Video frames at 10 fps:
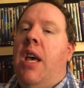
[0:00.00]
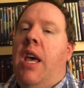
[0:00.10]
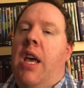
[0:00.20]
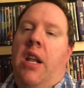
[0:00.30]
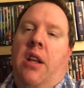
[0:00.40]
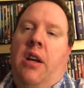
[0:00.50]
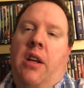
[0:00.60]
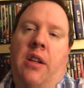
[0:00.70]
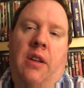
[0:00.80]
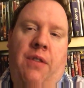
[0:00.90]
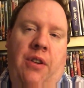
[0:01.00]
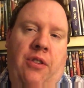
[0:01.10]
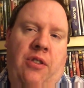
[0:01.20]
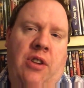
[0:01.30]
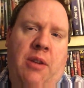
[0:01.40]
And if you
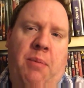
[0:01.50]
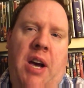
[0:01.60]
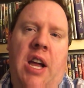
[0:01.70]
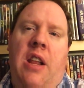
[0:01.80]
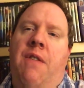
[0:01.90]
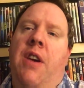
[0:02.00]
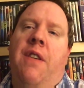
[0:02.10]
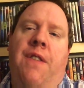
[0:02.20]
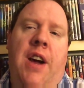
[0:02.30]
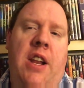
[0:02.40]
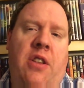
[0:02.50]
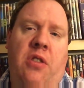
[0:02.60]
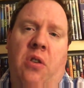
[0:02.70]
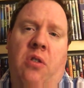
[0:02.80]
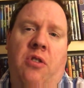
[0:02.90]
check by it, if you can find it
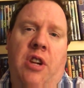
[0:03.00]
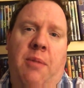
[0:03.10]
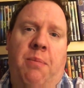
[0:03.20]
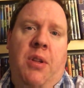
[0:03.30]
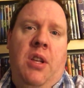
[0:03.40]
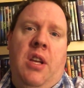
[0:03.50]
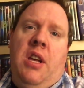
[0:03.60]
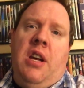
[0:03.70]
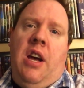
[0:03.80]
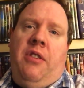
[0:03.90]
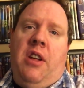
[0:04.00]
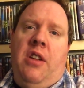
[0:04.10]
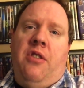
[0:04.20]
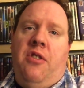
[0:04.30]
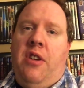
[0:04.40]
dirt cheap, I
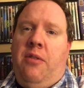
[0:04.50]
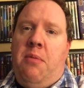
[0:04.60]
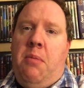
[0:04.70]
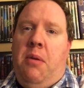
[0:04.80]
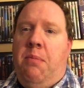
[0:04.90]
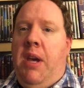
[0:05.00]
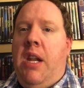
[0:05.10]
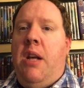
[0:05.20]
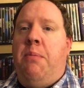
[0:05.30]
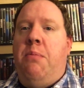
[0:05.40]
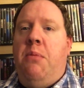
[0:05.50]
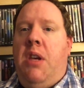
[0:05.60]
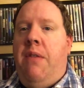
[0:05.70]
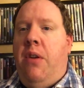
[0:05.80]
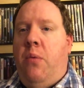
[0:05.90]
highly suggest maybe picking it up and
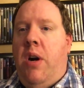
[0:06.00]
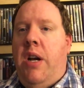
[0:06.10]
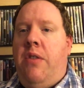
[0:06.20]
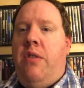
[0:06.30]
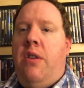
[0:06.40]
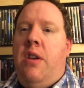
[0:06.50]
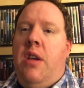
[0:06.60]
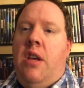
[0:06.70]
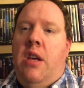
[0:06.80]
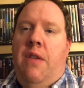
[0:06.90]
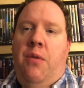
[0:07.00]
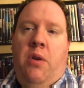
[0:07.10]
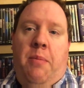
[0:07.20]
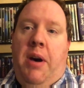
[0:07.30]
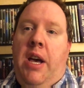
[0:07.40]
giving it a watch. If you
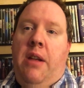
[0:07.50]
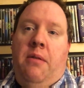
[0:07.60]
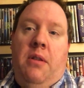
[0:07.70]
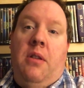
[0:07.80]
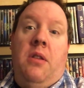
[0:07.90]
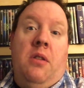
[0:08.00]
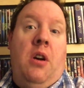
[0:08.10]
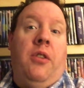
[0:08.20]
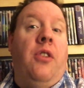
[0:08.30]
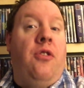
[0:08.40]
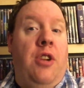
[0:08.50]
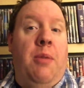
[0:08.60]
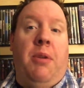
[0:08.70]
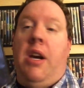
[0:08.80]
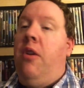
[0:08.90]
want to buy it, as long as it's
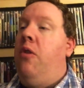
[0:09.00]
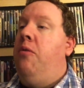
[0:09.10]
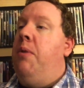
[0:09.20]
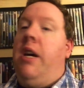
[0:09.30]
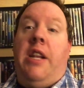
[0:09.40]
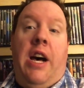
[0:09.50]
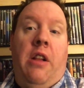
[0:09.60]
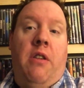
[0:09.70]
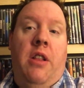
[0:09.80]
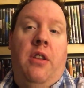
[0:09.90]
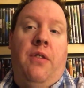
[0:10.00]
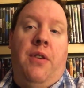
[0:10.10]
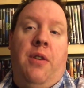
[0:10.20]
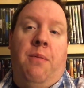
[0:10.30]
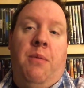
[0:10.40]
cheap, like I only spent like $1 on this
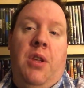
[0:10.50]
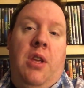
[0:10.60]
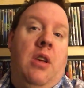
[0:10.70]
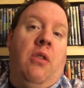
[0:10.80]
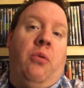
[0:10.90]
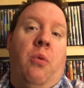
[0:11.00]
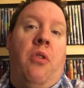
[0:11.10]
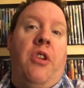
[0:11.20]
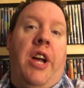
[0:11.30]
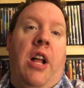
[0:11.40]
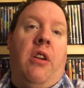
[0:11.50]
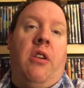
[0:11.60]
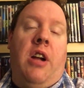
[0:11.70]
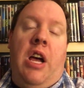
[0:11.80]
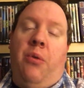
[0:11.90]
film, it was worth
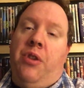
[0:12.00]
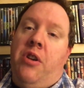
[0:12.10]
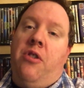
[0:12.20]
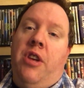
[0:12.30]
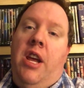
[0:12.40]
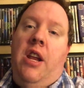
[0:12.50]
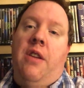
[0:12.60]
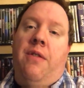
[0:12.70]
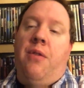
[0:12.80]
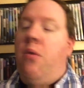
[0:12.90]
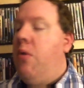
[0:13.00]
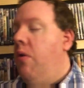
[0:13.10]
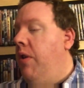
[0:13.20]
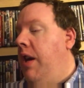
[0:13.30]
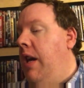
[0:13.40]
$1. I was entertained
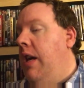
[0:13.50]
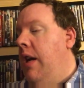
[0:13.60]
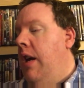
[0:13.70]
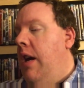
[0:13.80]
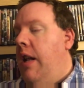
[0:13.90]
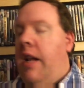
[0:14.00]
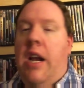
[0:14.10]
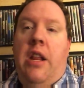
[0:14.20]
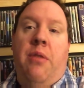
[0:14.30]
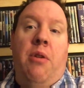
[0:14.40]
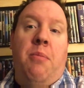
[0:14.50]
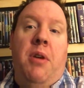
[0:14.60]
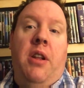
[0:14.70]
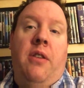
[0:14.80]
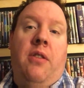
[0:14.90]
for the 93
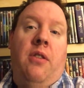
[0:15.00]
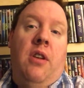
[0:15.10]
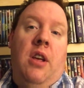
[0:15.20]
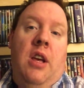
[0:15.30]
minutes,